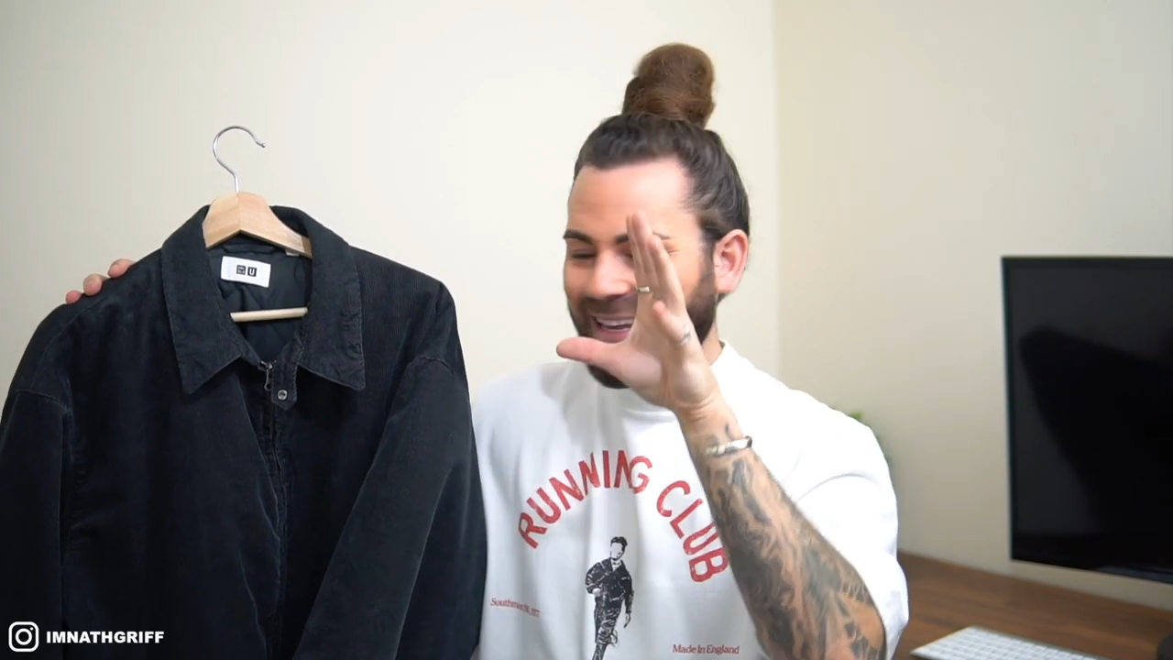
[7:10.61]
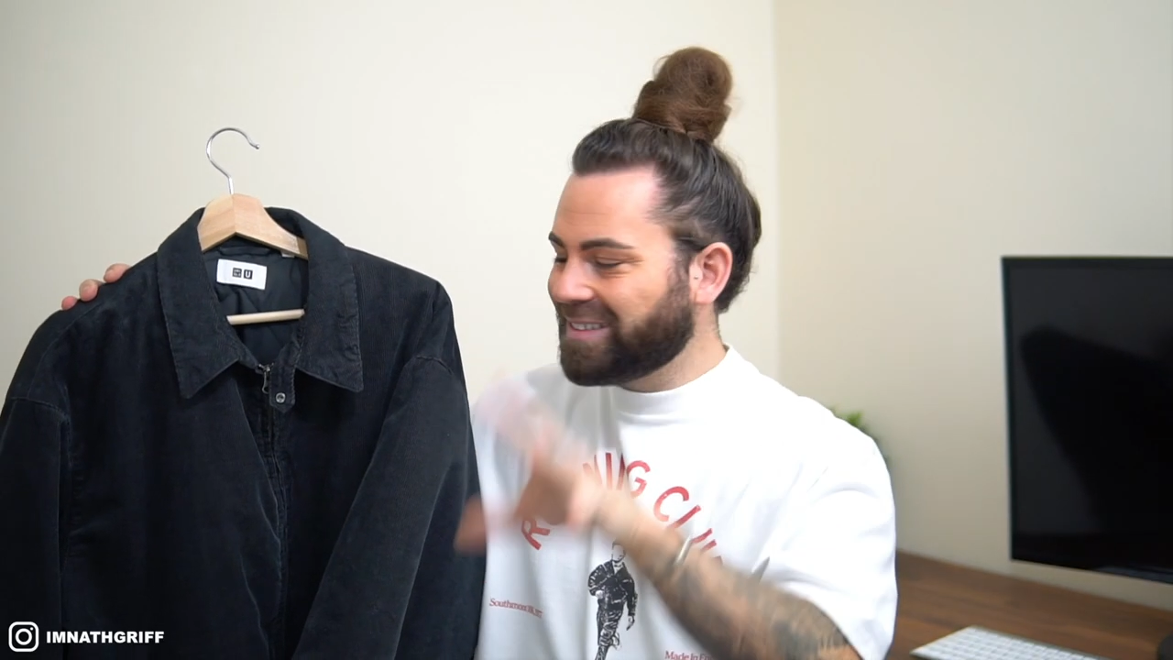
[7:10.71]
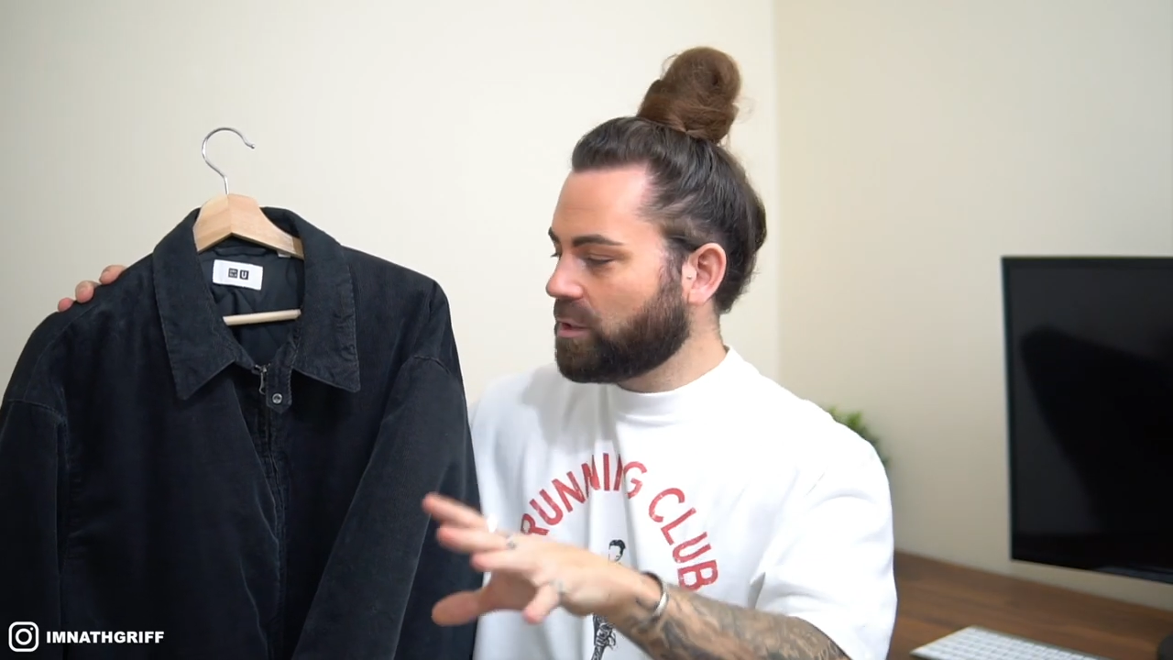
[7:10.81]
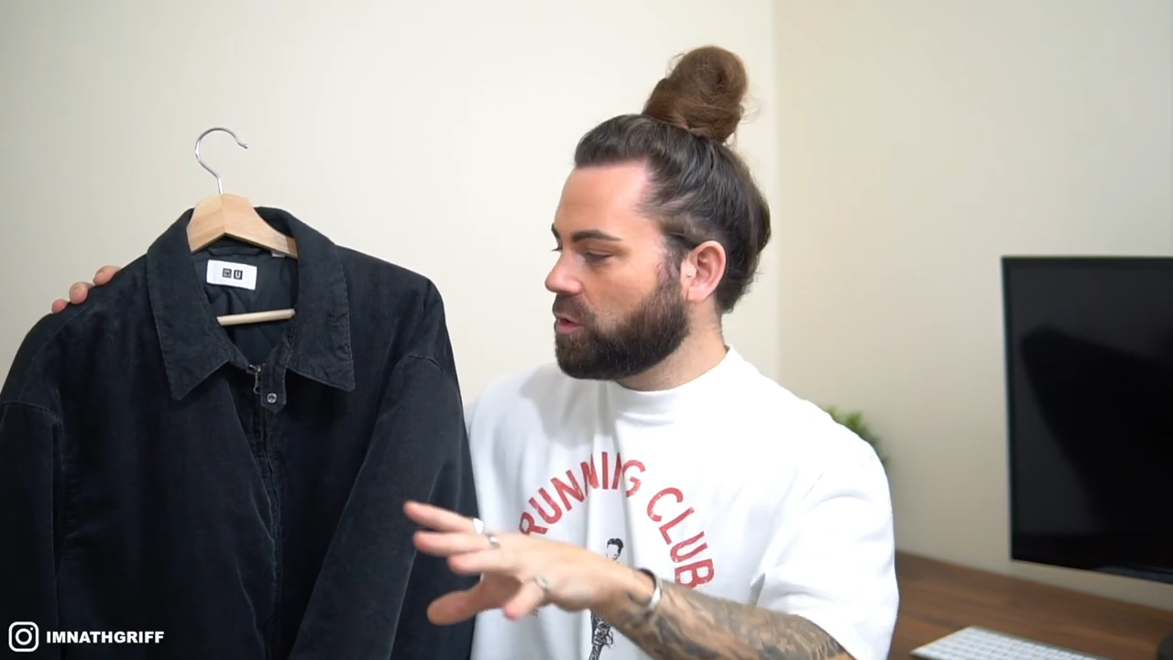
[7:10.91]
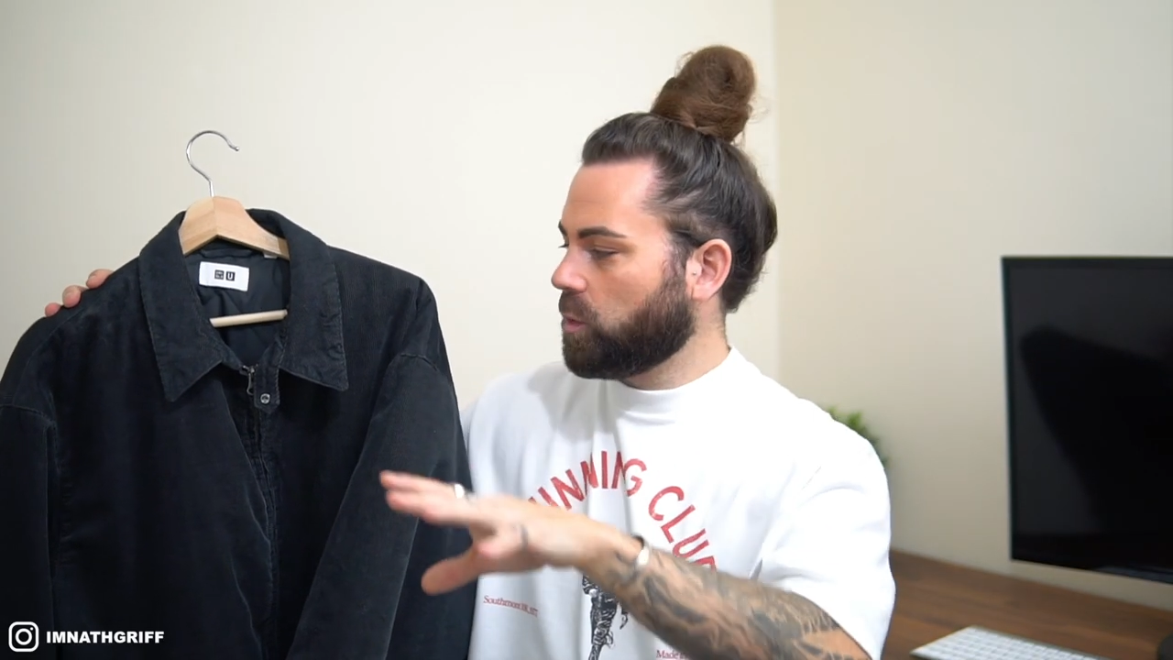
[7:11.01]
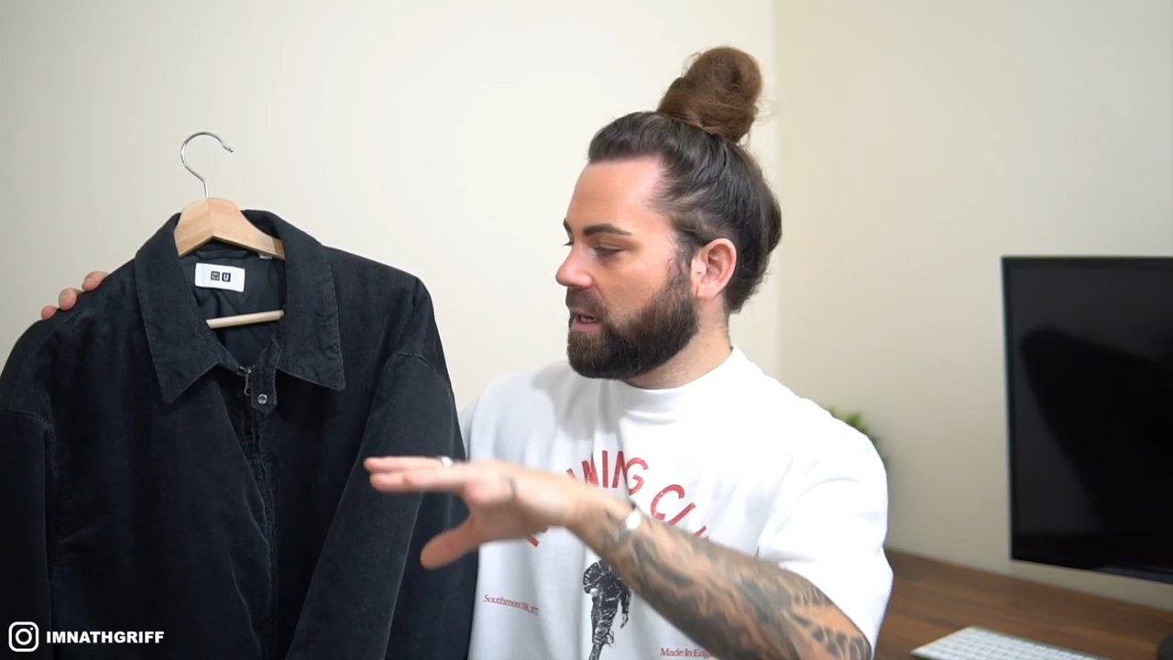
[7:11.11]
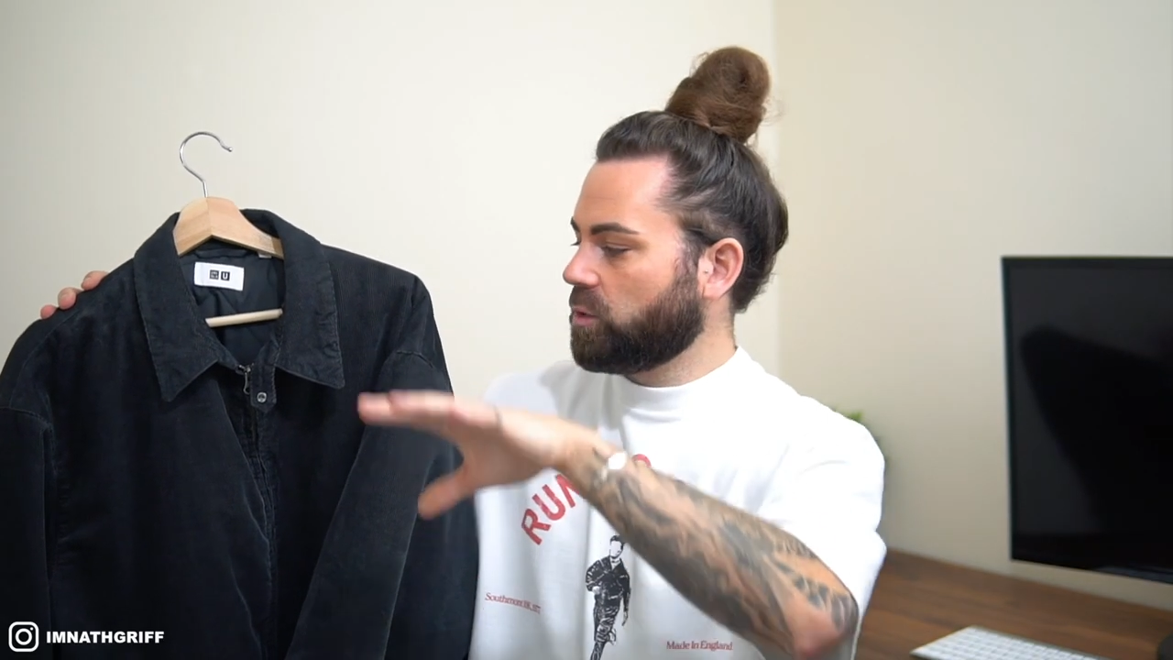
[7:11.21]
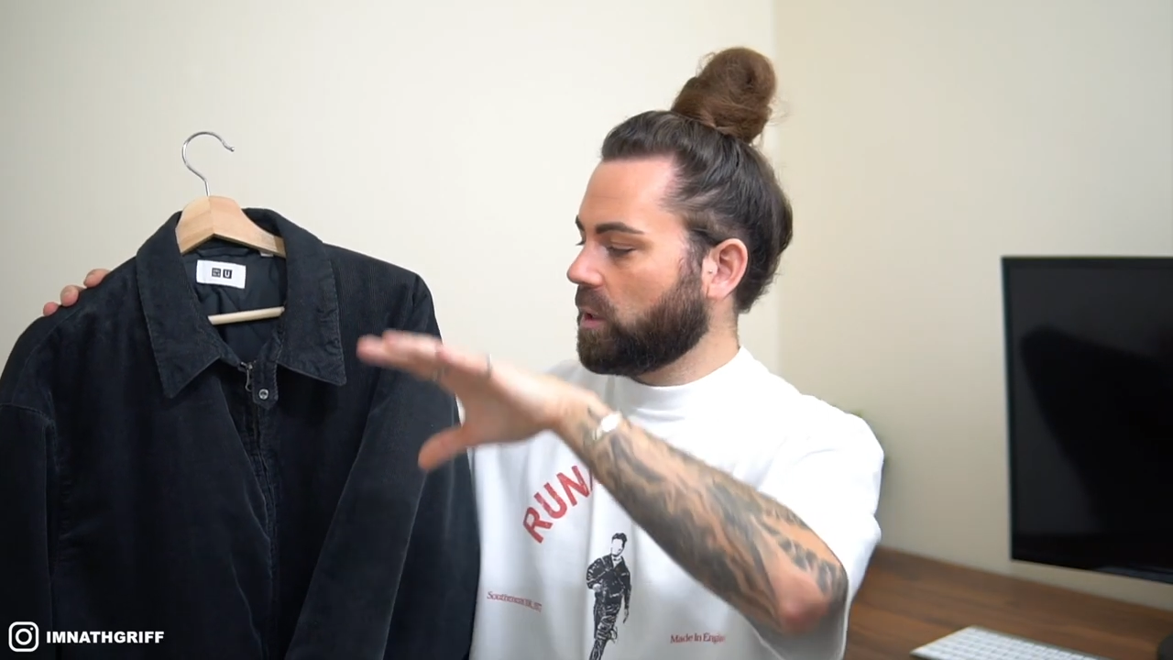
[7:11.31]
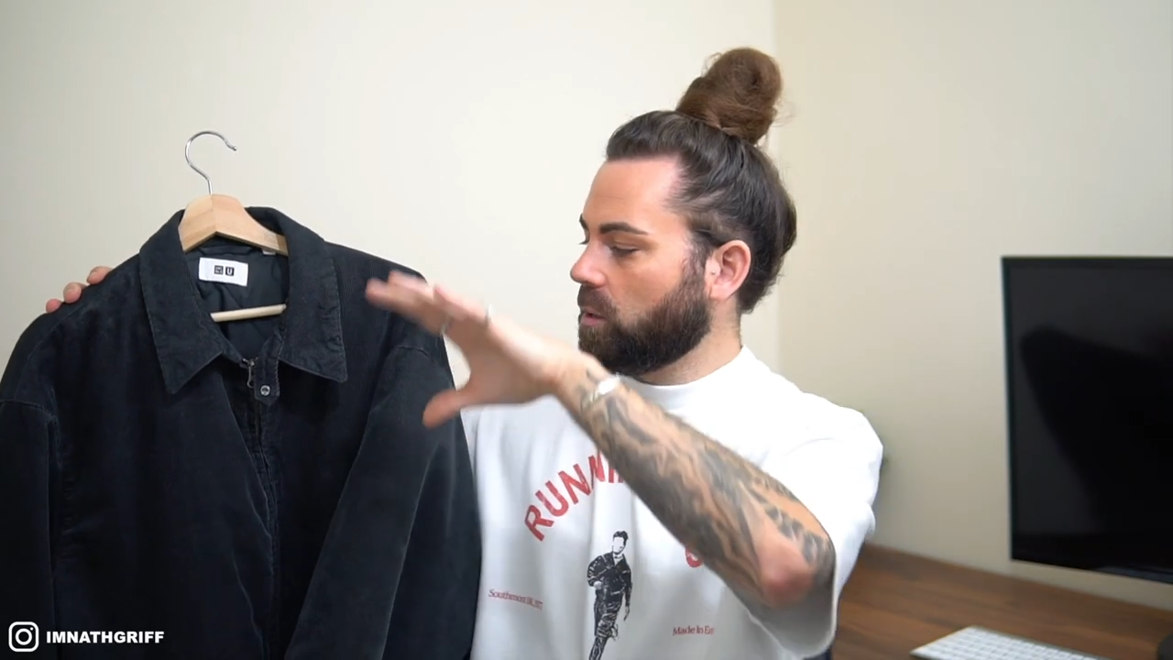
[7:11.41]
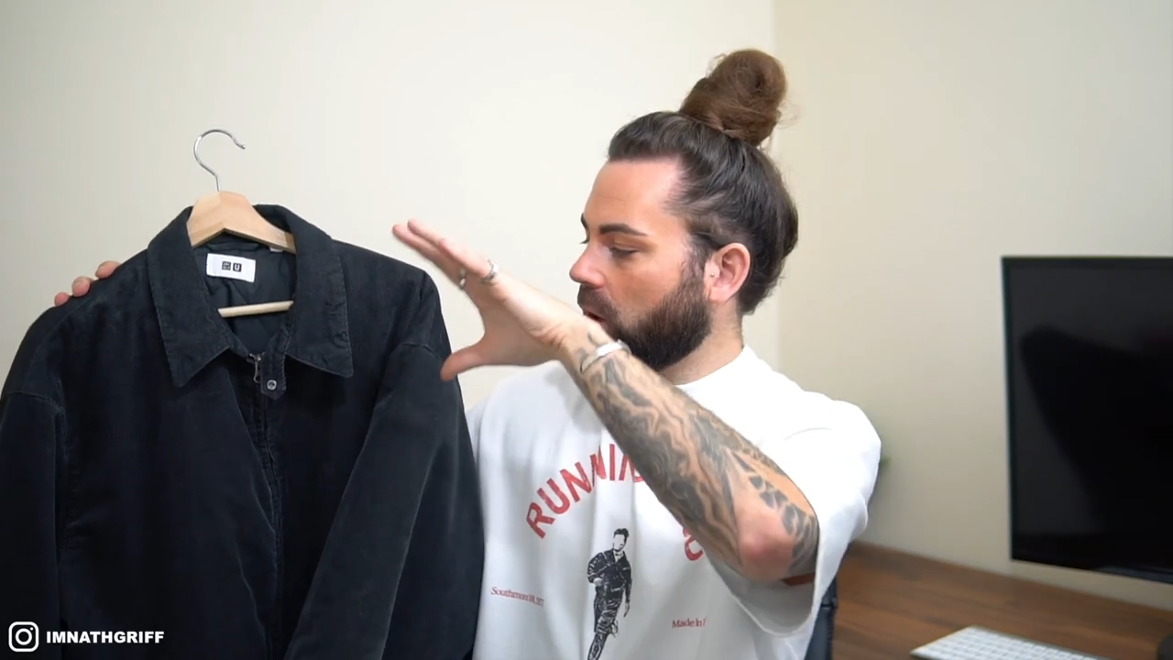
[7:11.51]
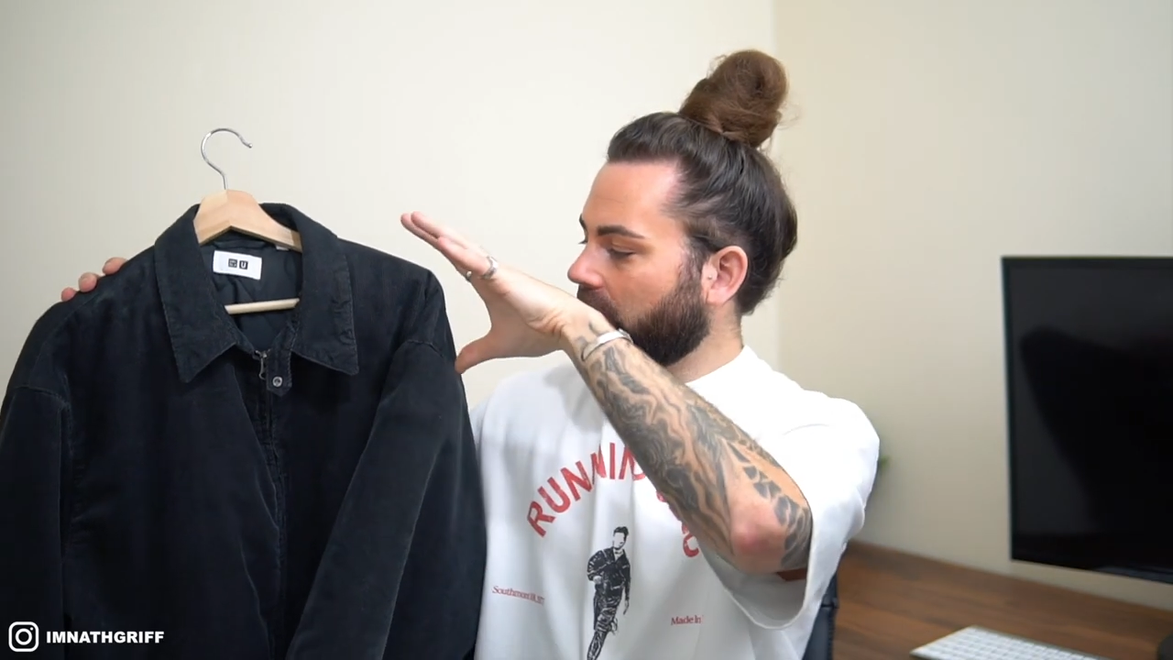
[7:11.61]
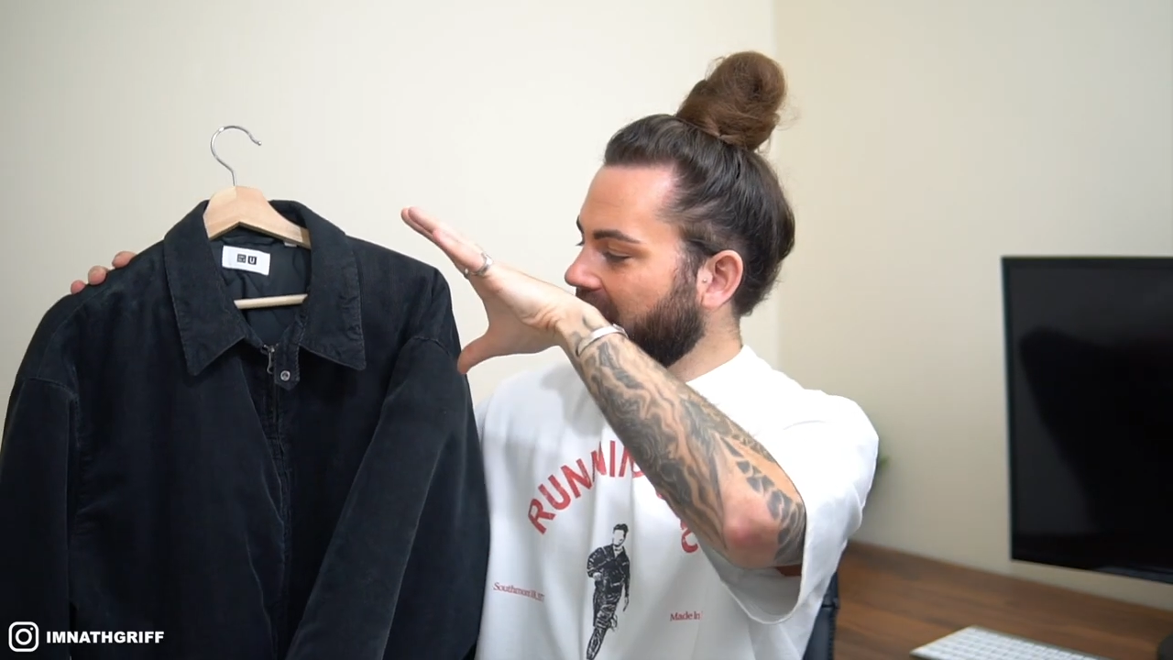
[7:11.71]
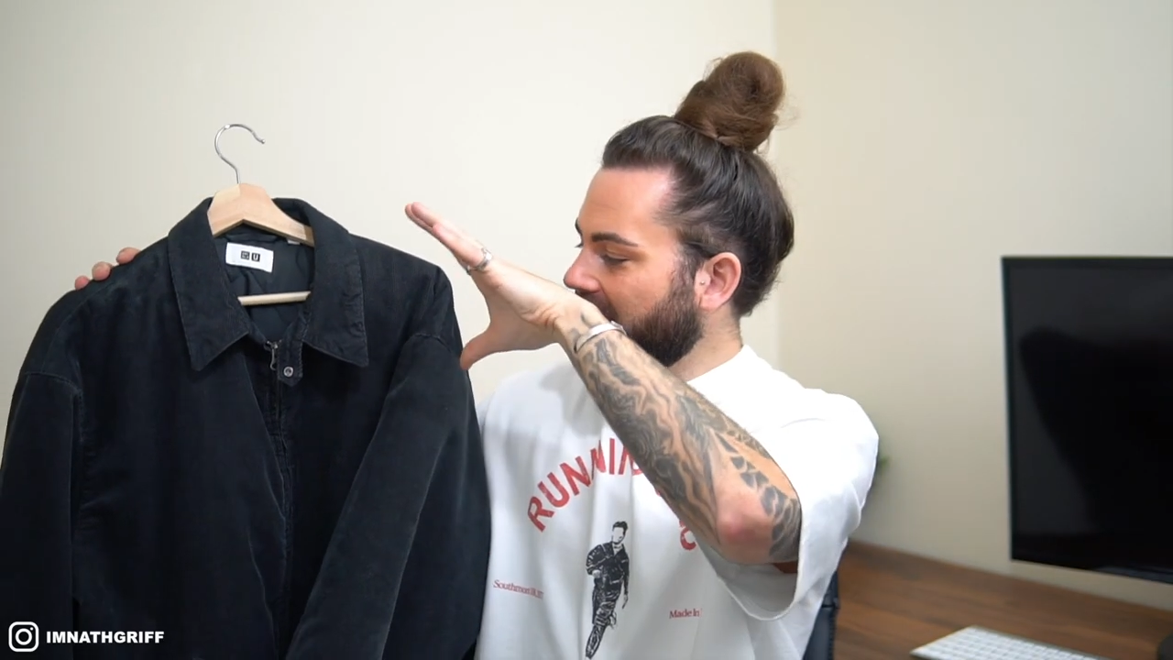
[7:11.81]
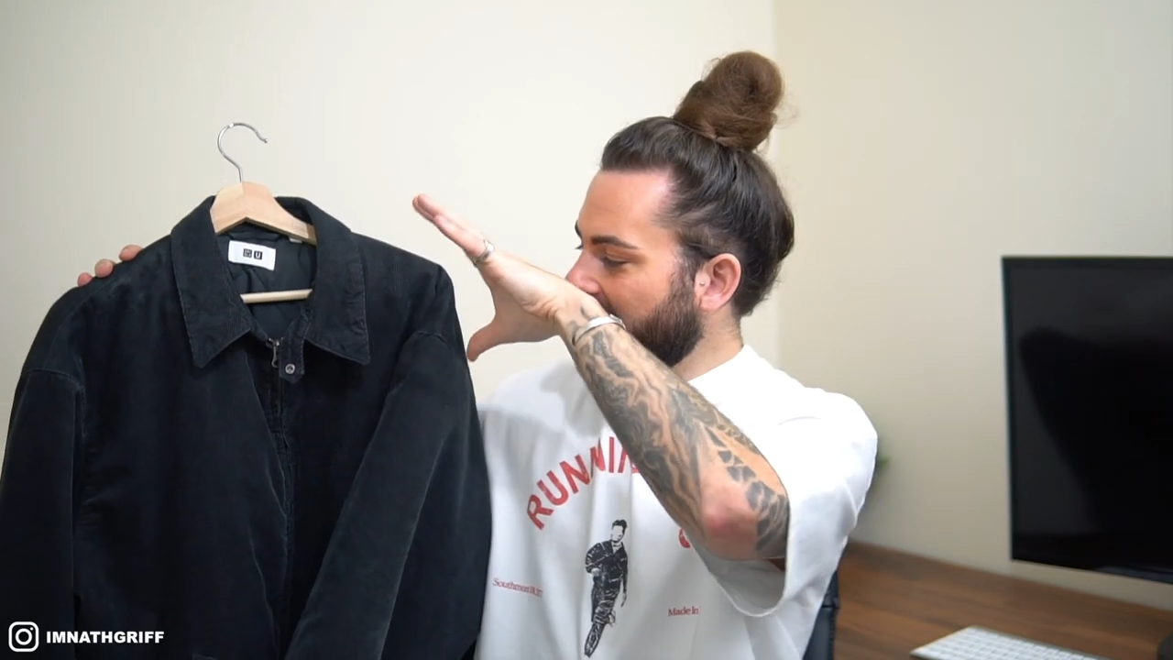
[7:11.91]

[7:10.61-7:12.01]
into 2021